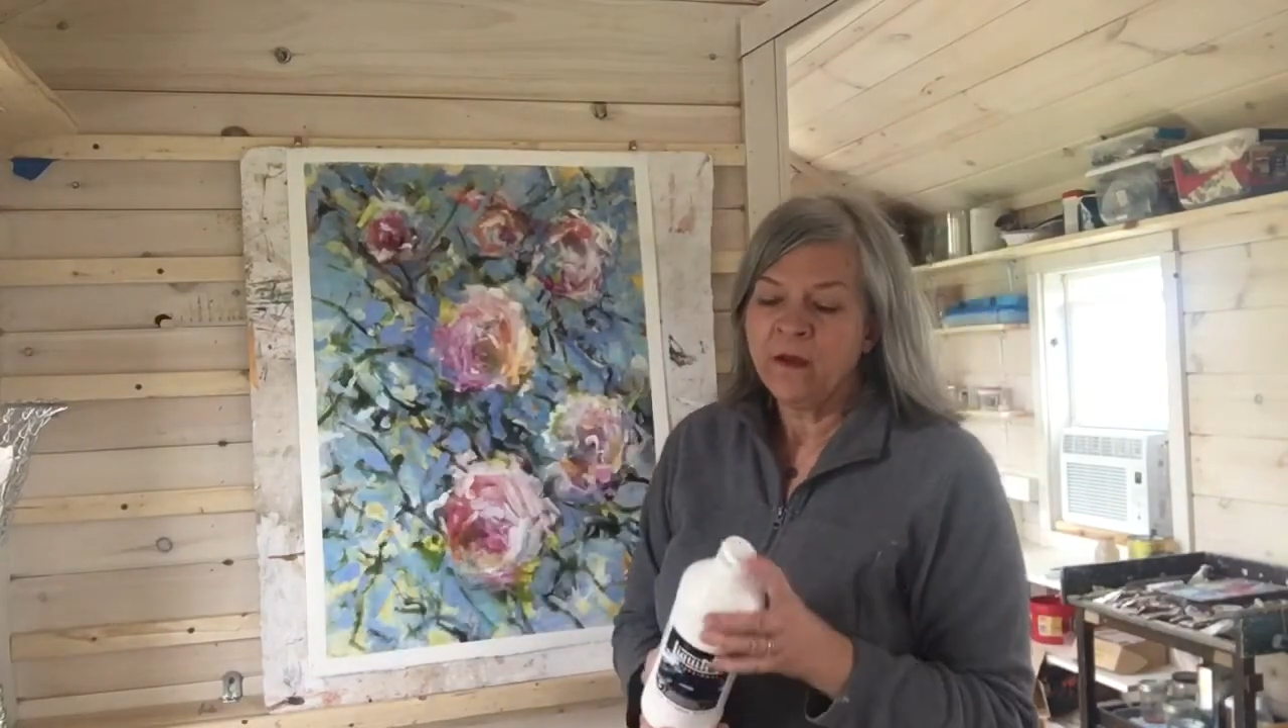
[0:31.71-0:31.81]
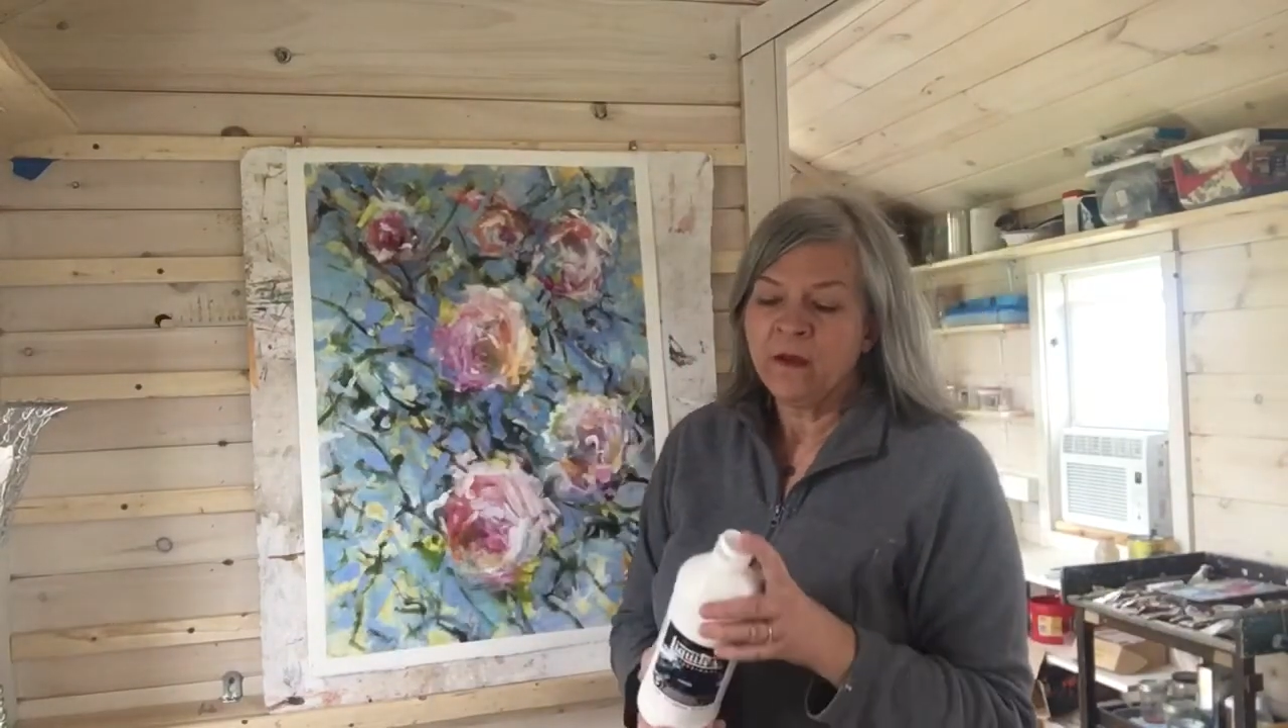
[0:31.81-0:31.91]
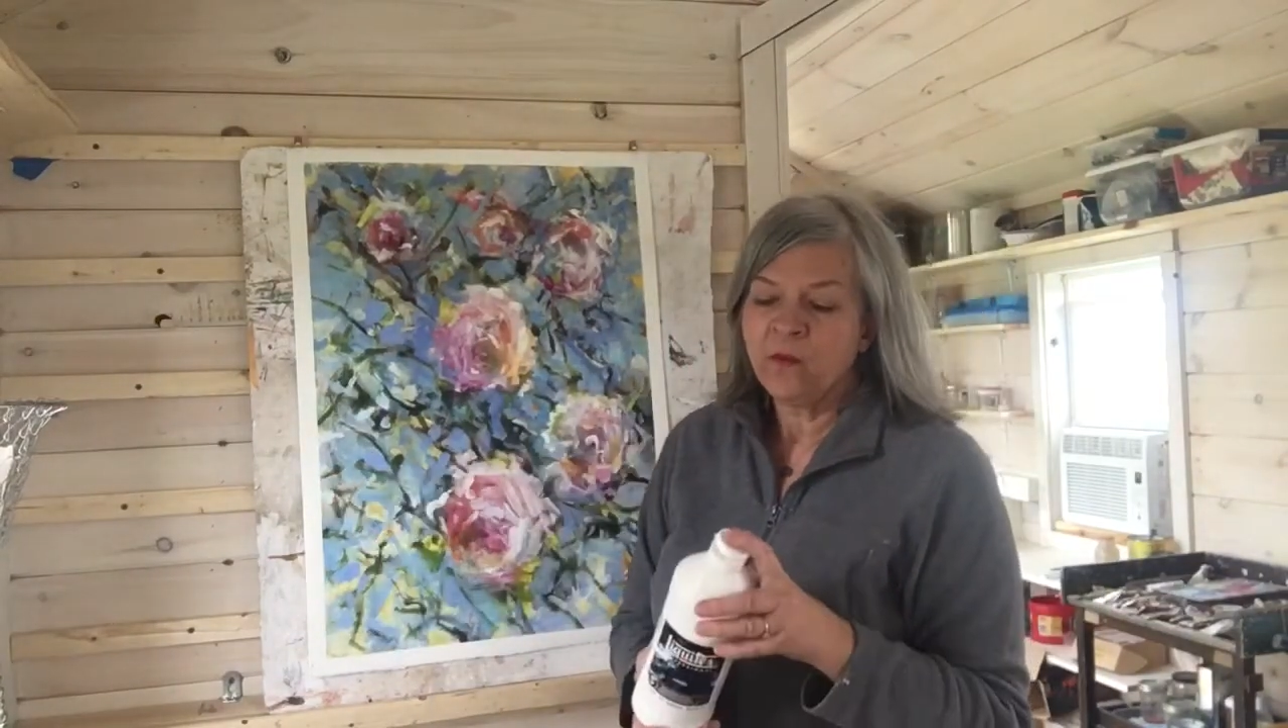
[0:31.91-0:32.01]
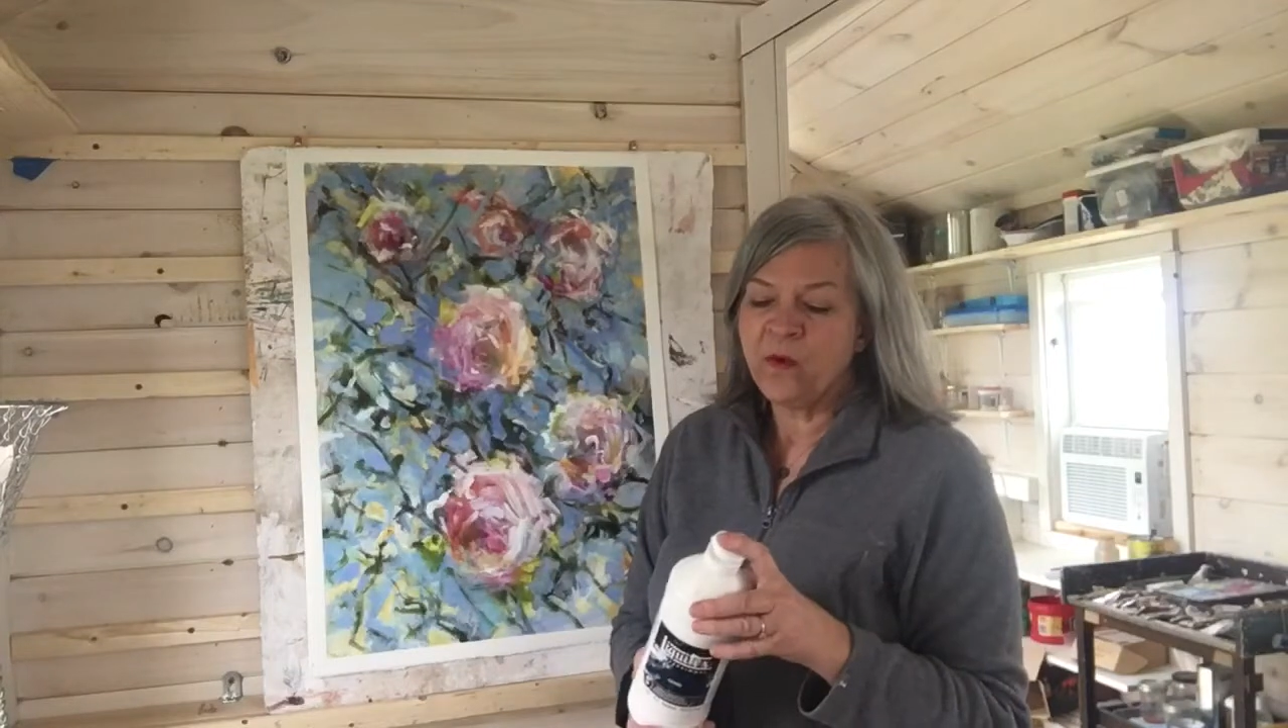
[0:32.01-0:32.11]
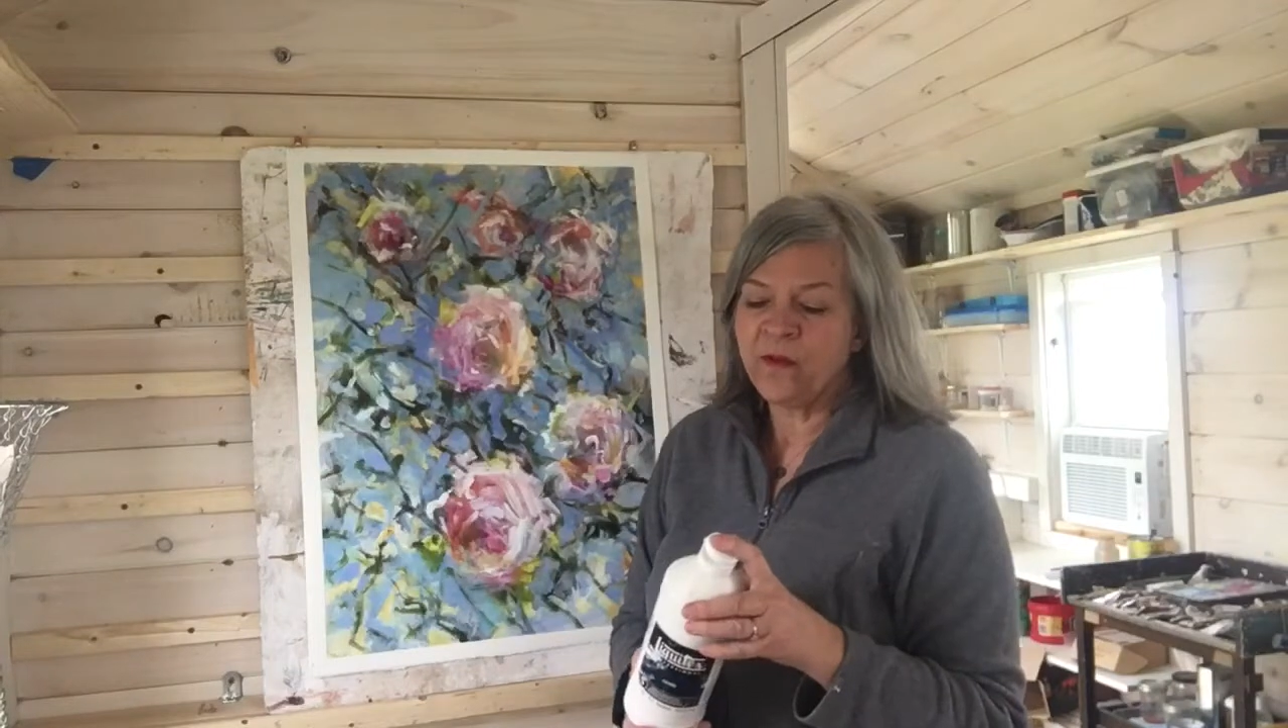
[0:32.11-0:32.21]

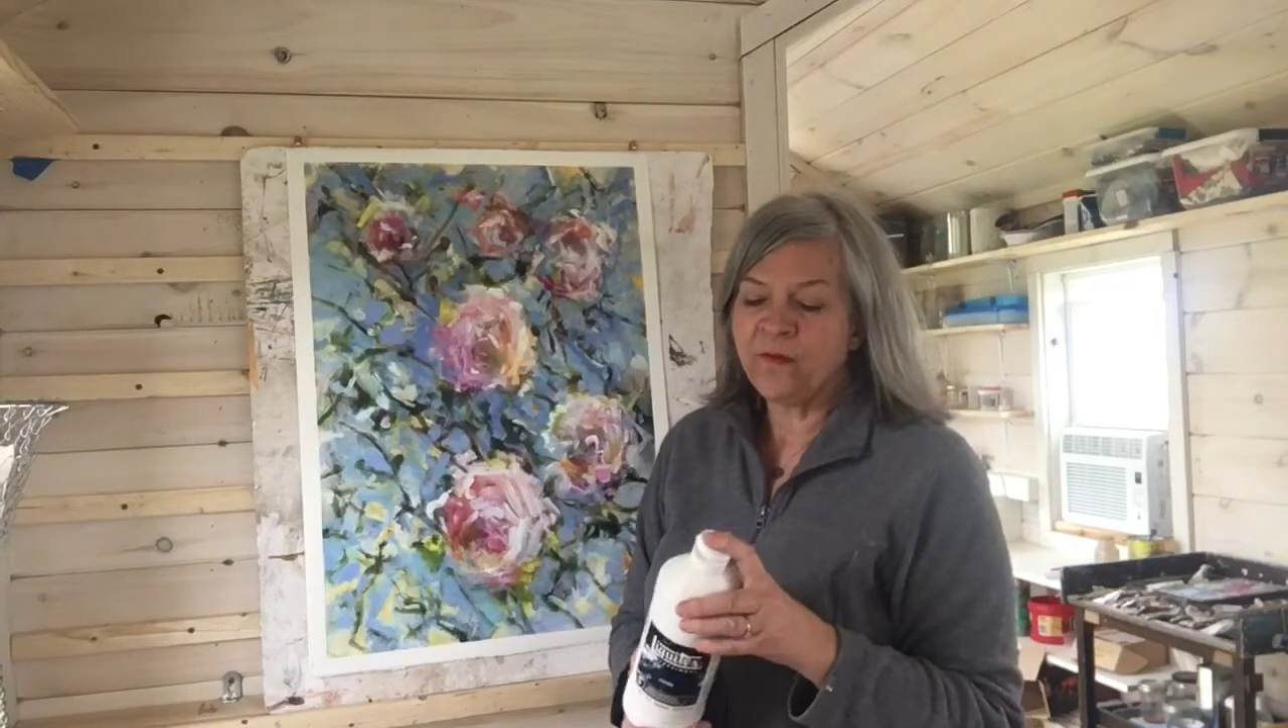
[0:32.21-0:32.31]
with